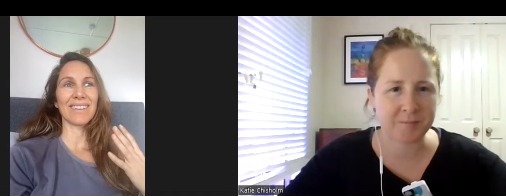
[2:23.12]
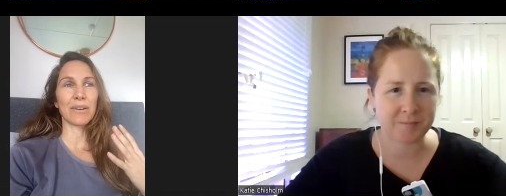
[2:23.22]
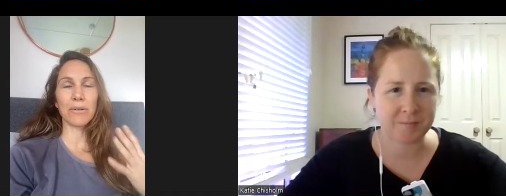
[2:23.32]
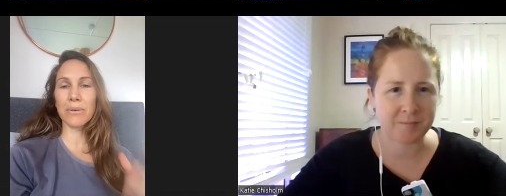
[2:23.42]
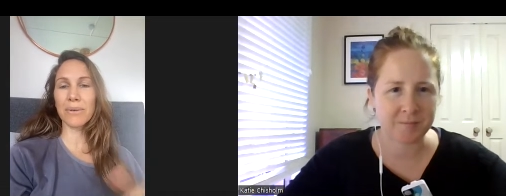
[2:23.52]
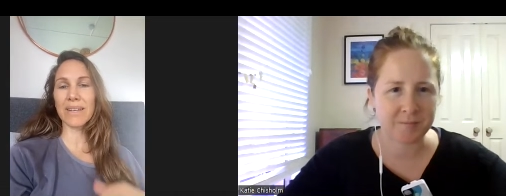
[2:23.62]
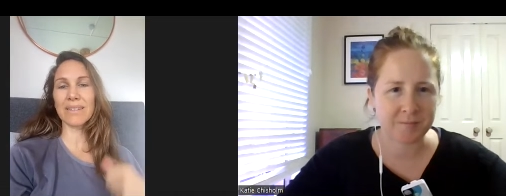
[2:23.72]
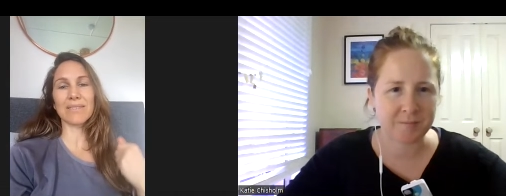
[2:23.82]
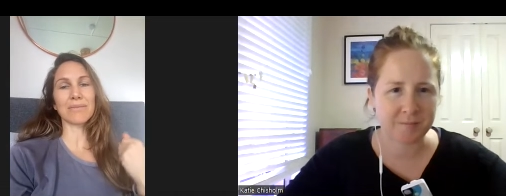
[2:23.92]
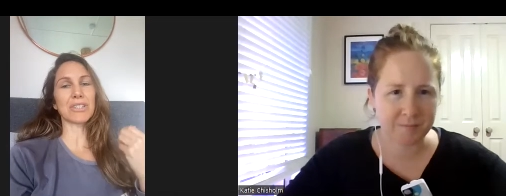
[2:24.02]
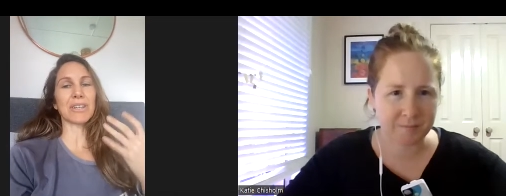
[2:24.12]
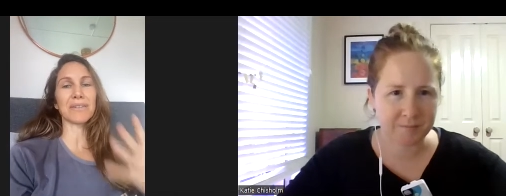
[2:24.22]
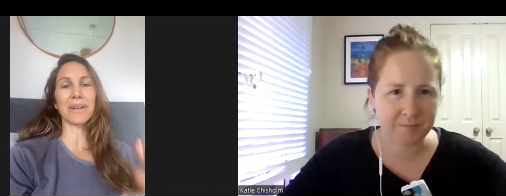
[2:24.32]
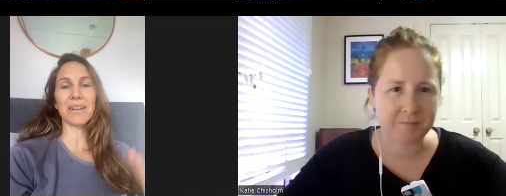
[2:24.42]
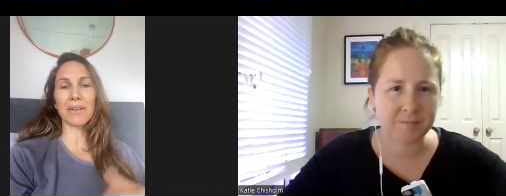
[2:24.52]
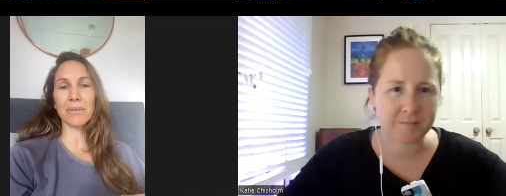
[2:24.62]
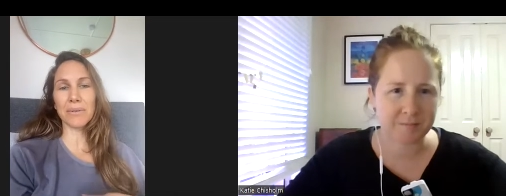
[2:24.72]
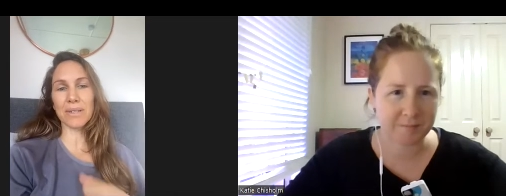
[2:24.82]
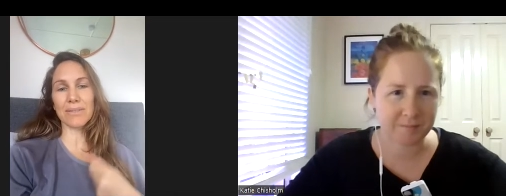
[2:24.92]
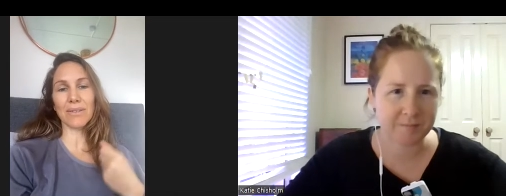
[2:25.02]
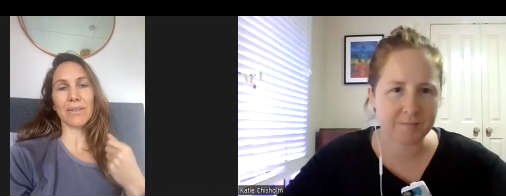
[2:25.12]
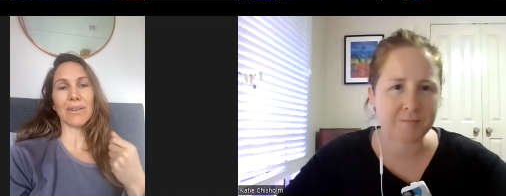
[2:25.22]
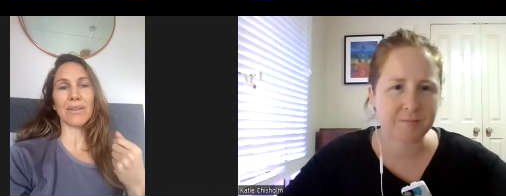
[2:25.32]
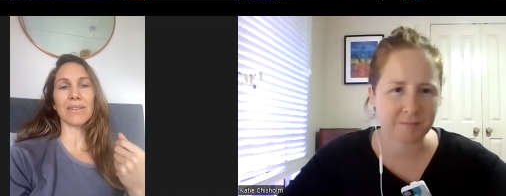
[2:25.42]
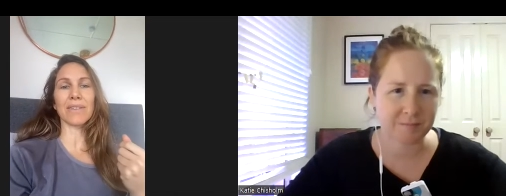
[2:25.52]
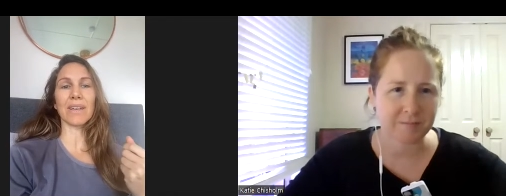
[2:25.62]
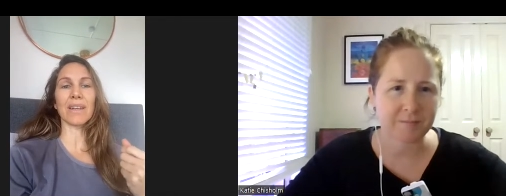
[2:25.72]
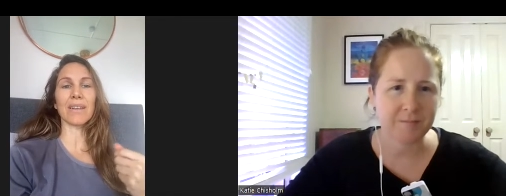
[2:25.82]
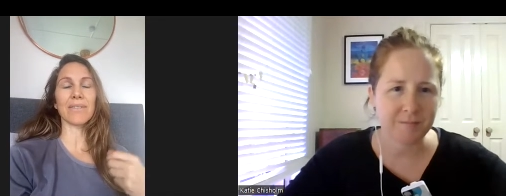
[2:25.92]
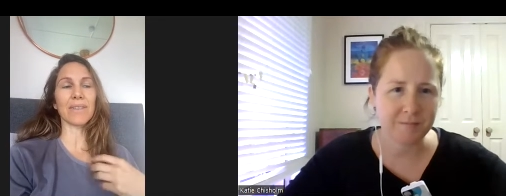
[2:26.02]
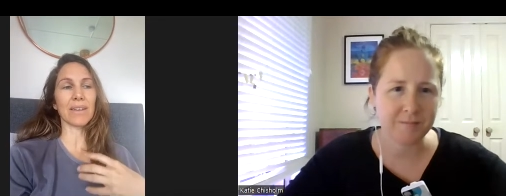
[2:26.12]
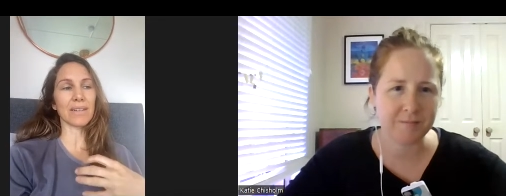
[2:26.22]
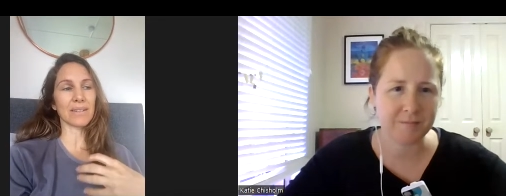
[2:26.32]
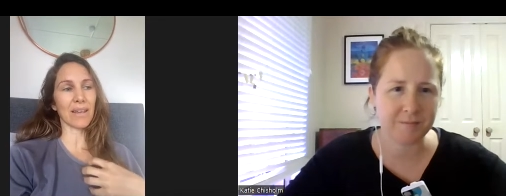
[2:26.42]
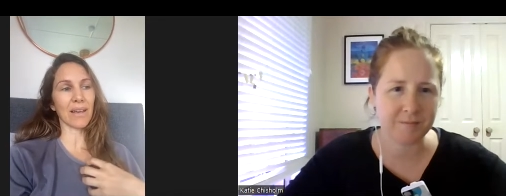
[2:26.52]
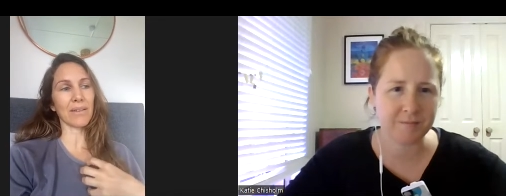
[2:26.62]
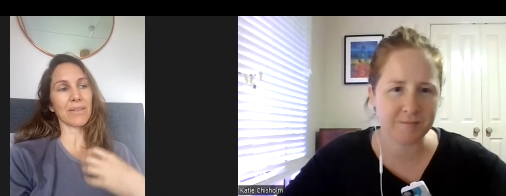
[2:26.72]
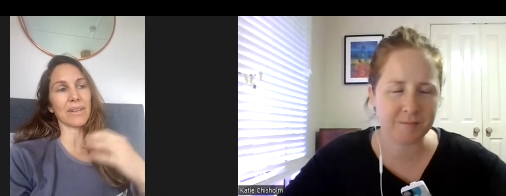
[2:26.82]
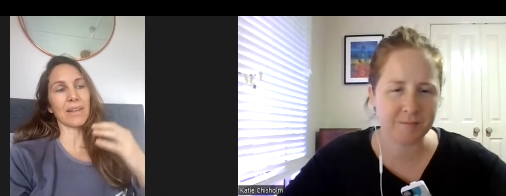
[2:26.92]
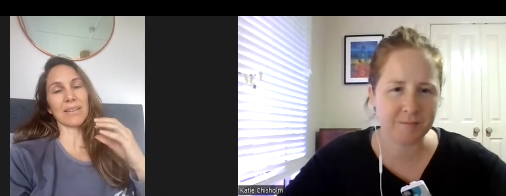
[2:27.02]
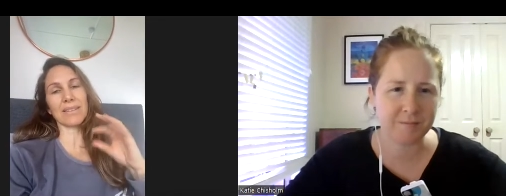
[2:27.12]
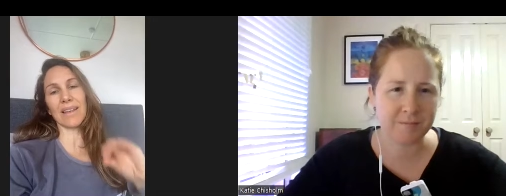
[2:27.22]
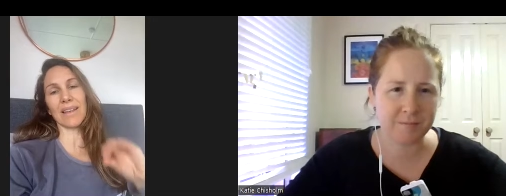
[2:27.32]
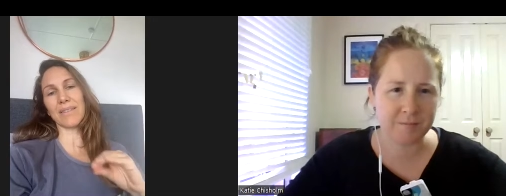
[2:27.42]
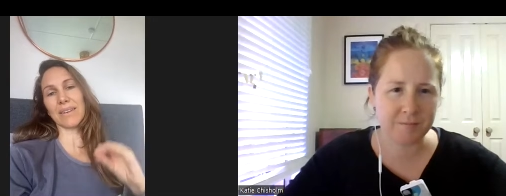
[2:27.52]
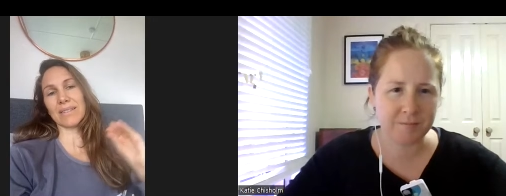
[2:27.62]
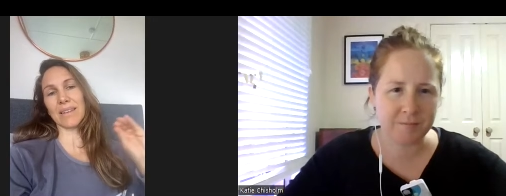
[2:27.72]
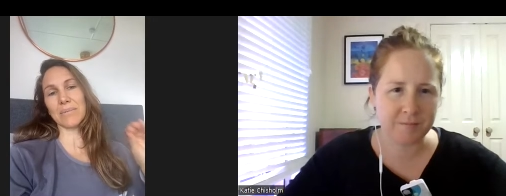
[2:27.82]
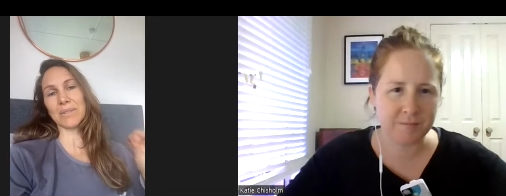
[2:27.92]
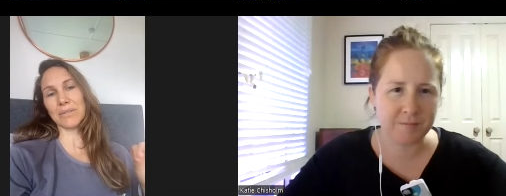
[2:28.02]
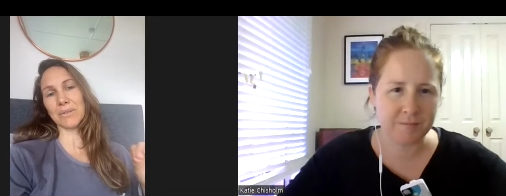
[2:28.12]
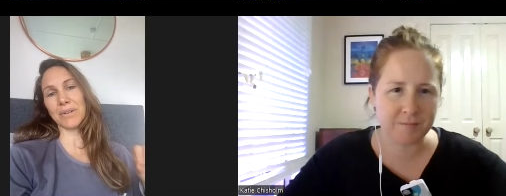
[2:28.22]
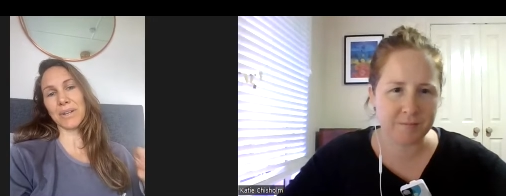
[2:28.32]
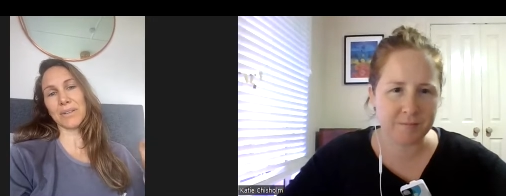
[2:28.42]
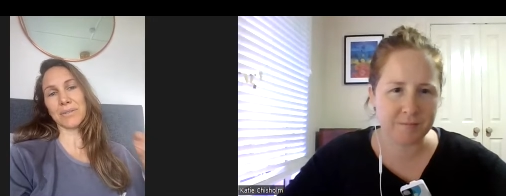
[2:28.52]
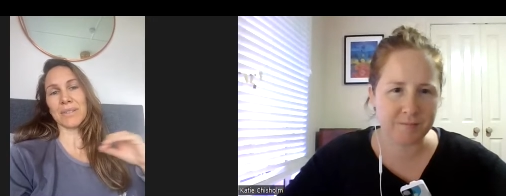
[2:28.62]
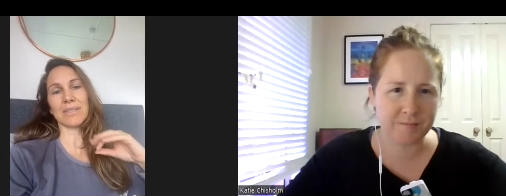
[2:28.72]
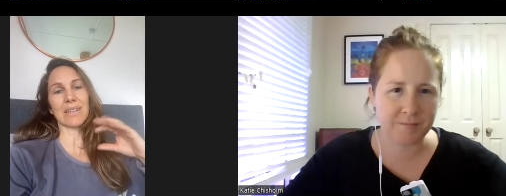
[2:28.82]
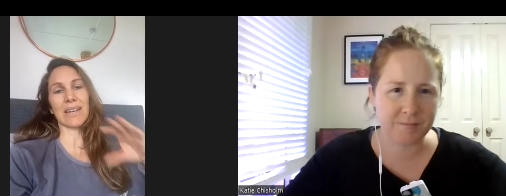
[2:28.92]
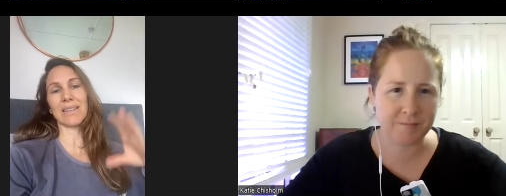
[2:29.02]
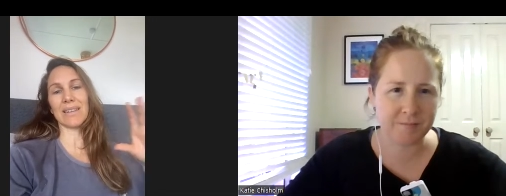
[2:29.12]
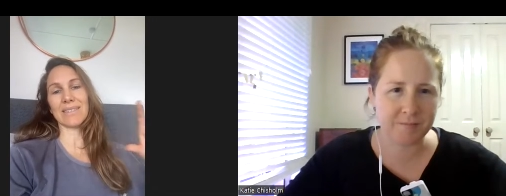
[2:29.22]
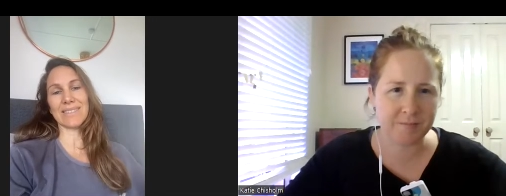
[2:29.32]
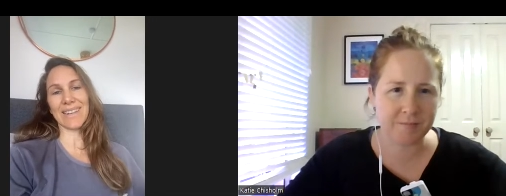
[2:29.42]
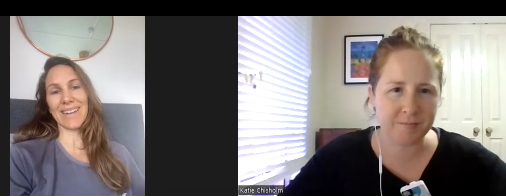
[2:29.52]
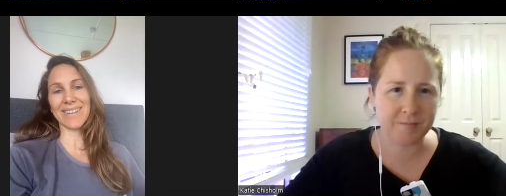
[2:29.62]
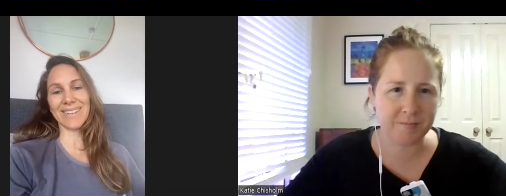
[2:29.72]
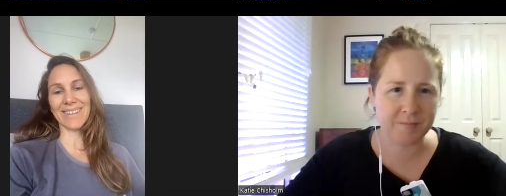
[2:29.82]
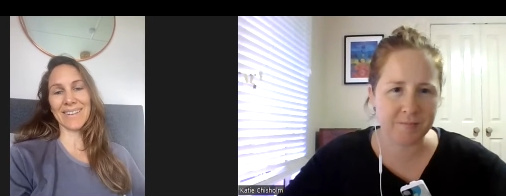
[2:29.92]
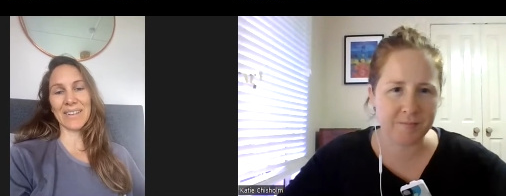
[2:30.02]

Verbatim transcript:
Speaker 1: always regenerating, always turning over. And if they're going to tell the next cell that same story, you'll just stay in that state.